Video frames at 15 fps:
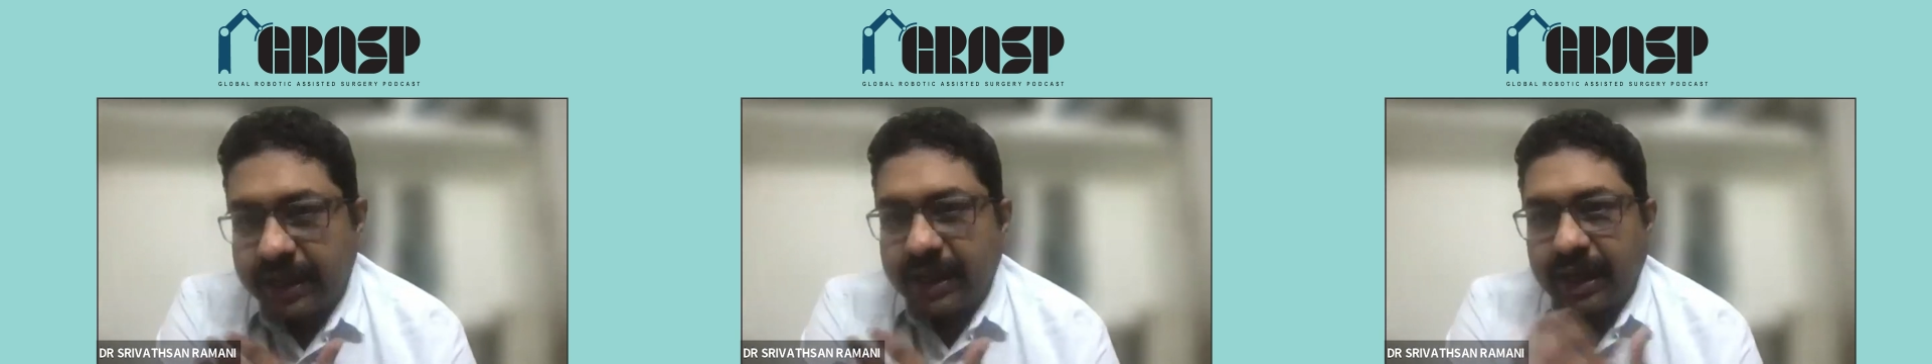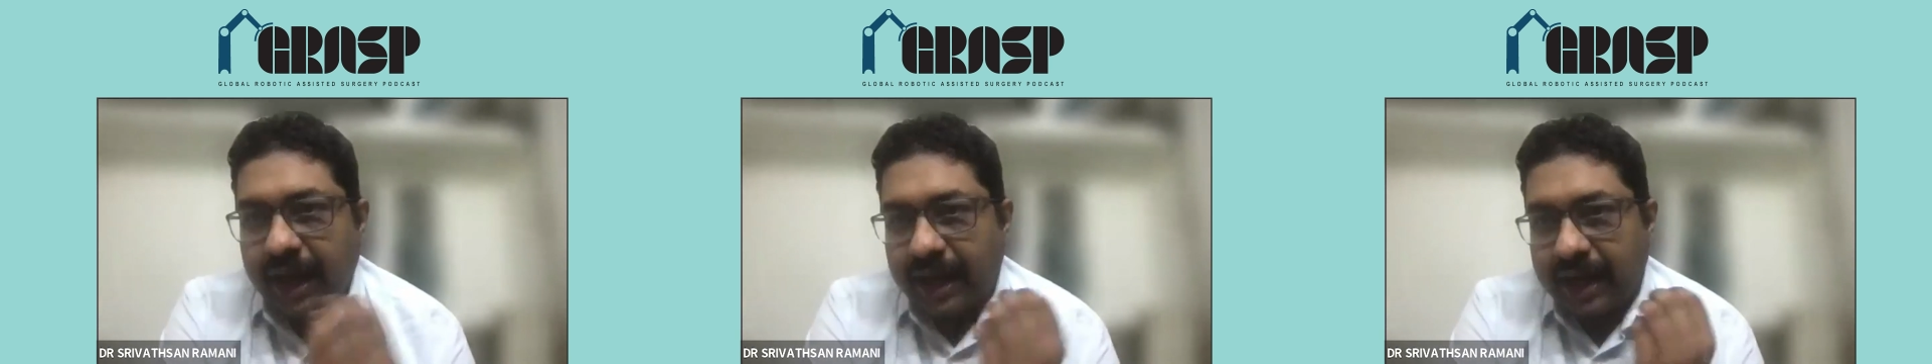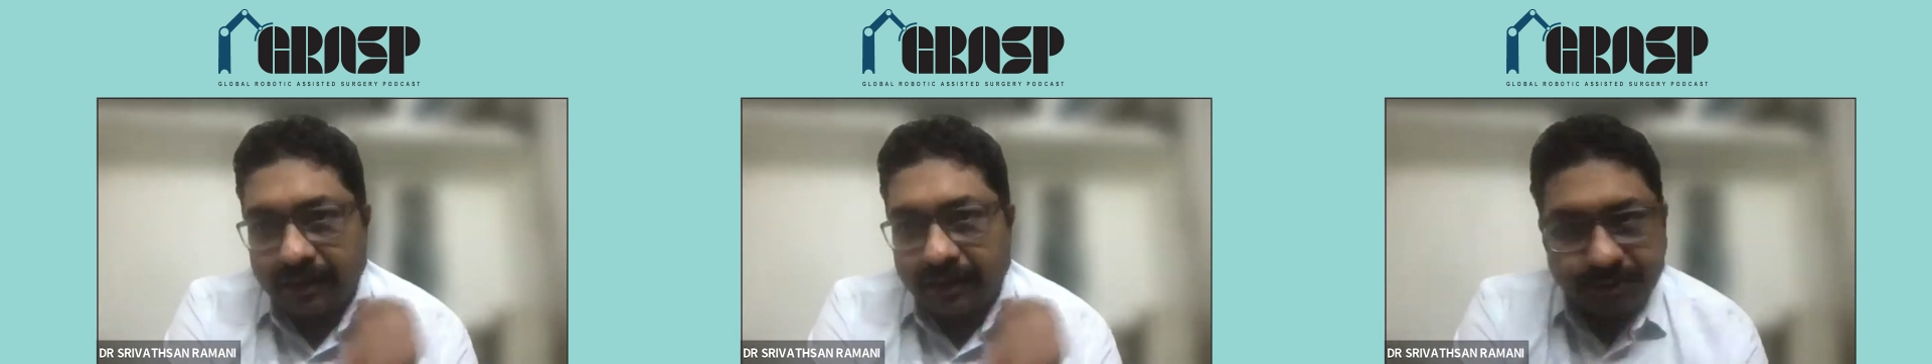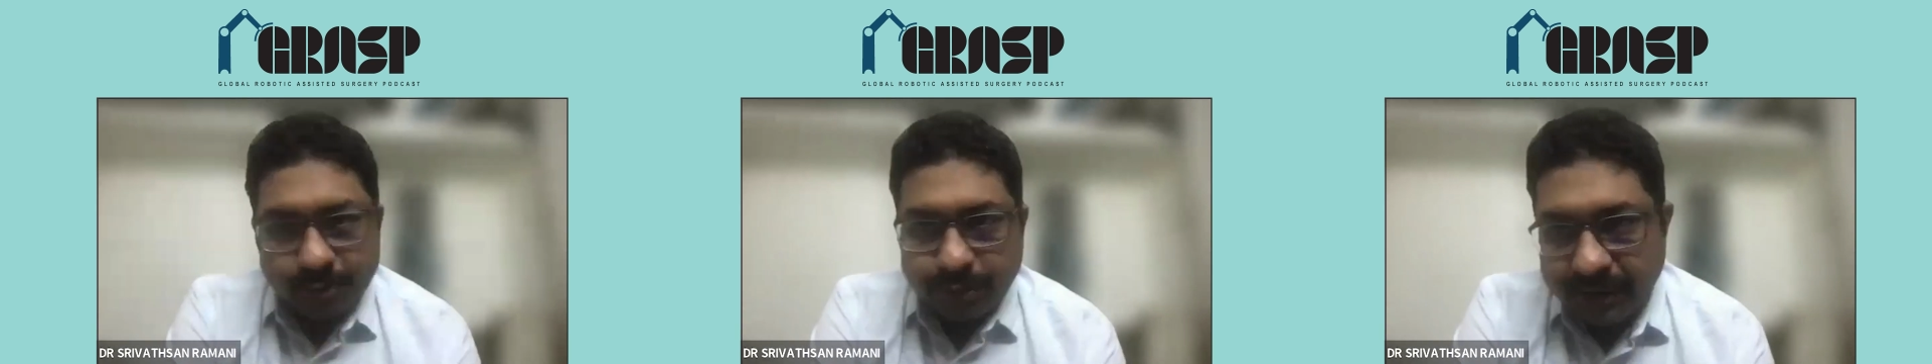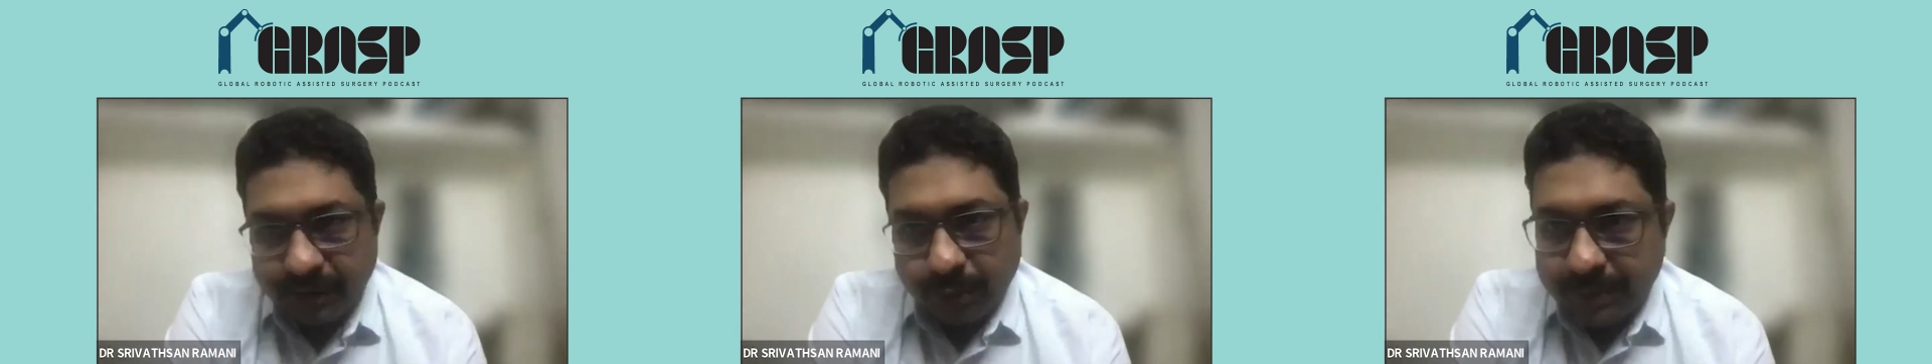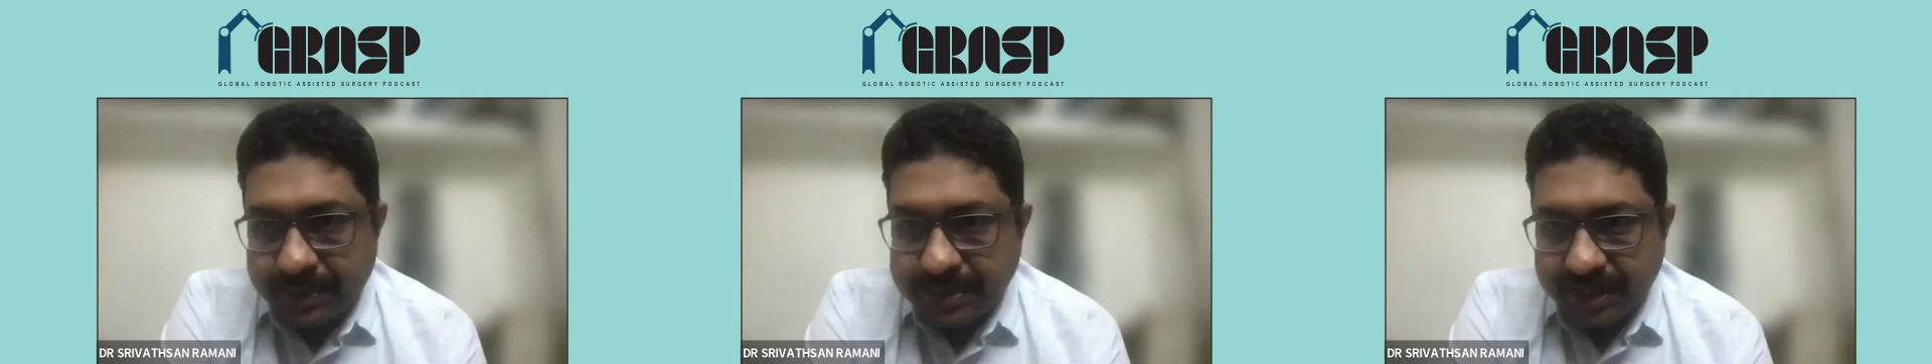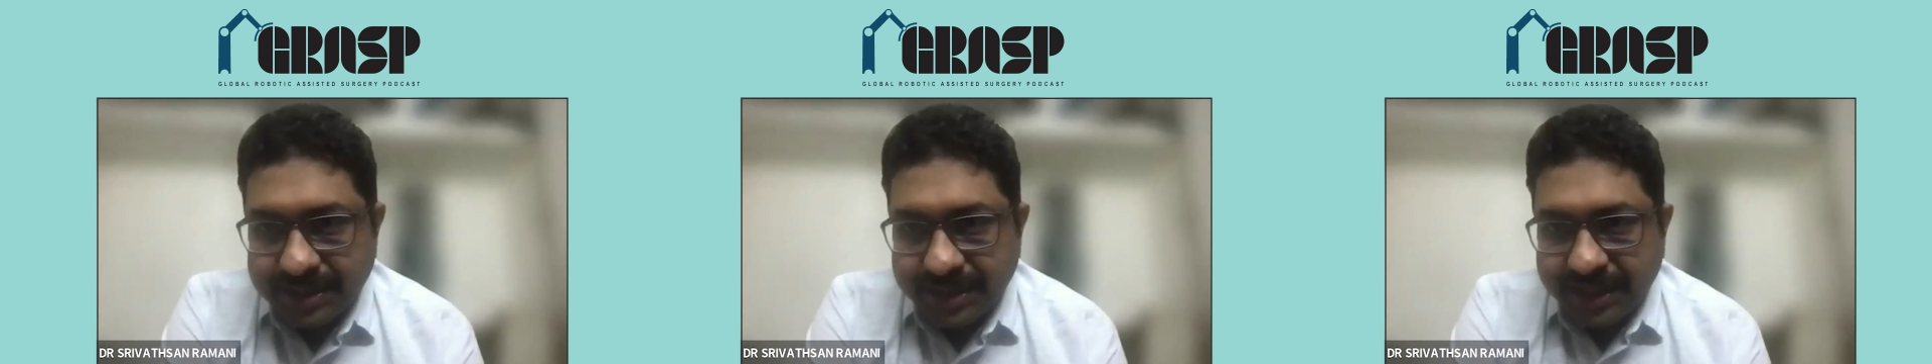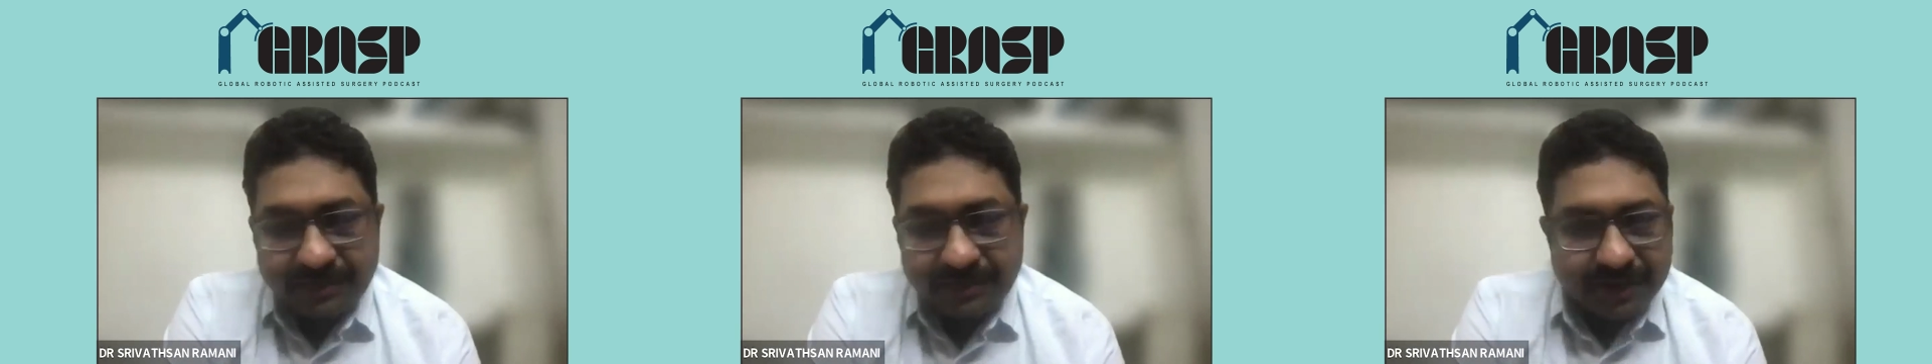I love doing open
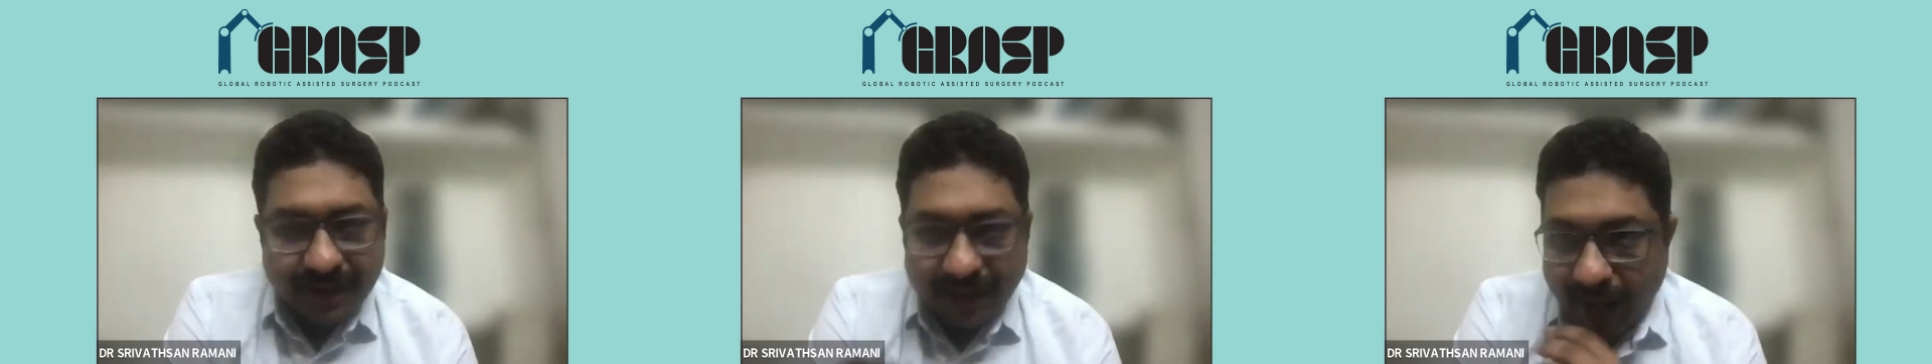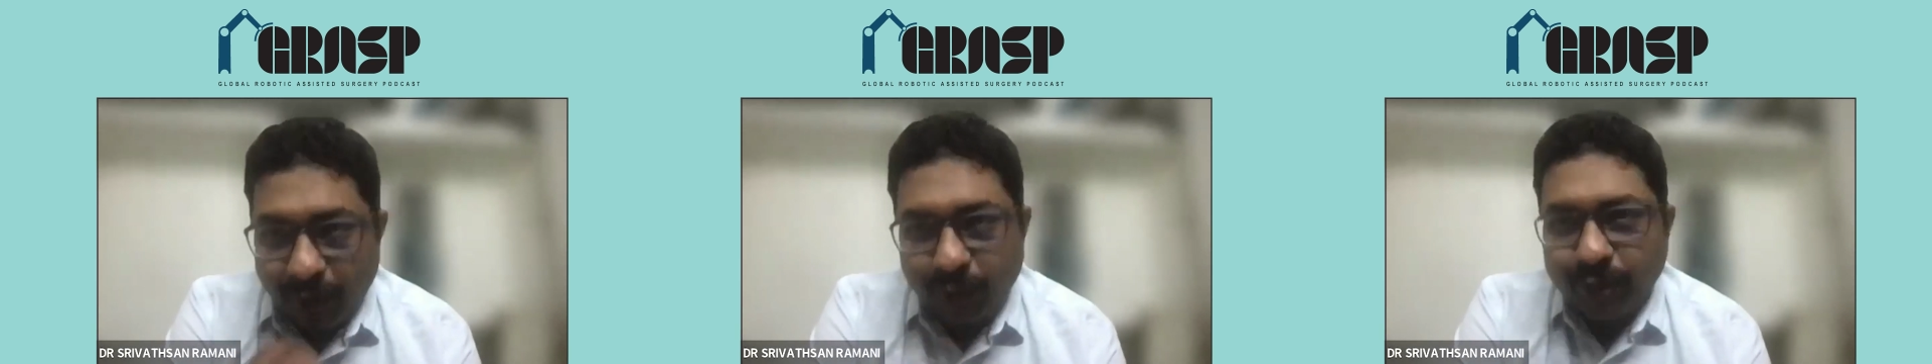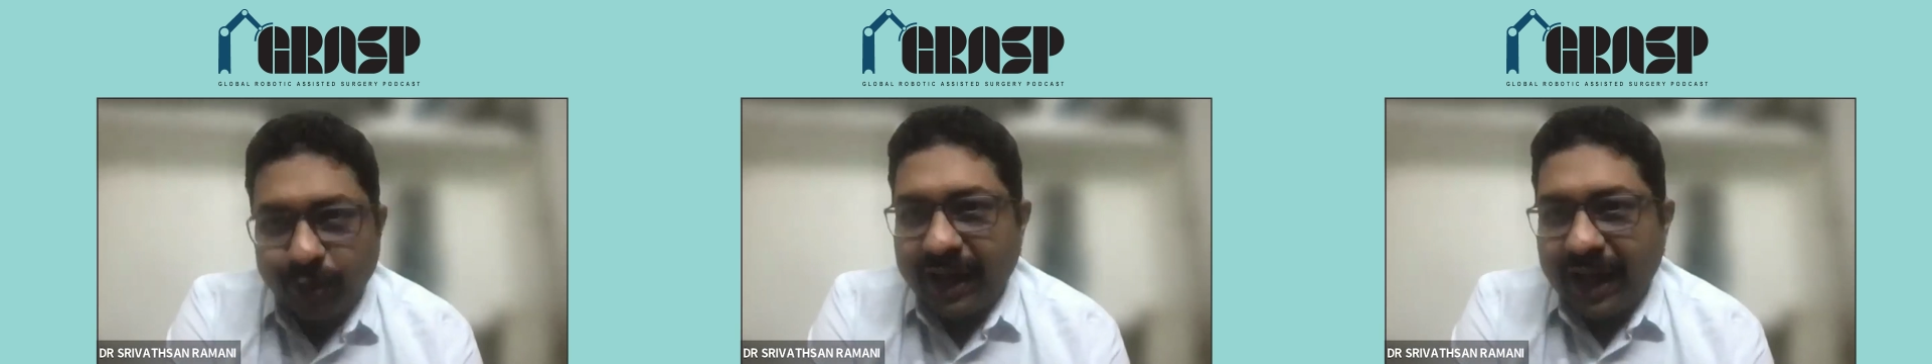surgery even now.